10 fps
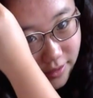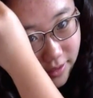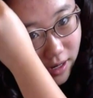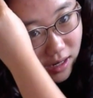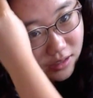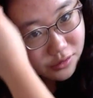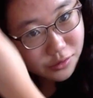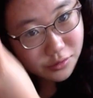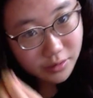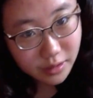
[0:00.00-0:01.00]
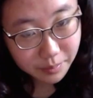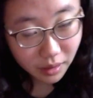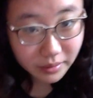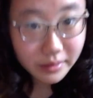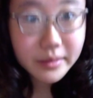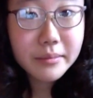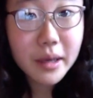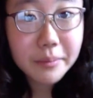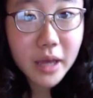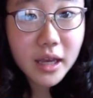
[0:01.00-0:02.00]
And then I usually bobby pin
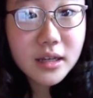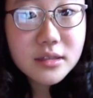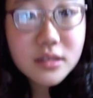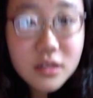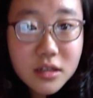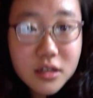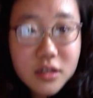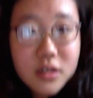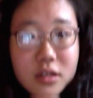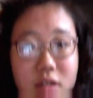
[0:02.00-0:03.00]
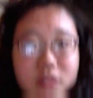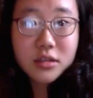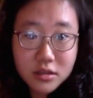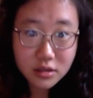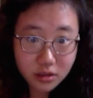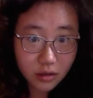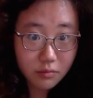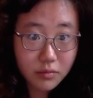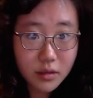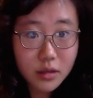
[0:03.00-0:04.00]
my bangs, so
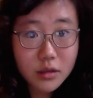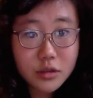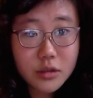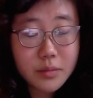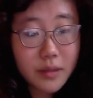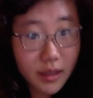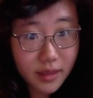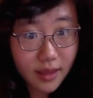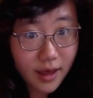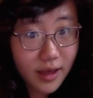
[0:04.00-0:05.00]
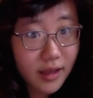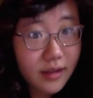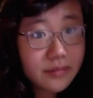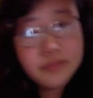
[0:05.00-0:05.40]
it'll just be like that.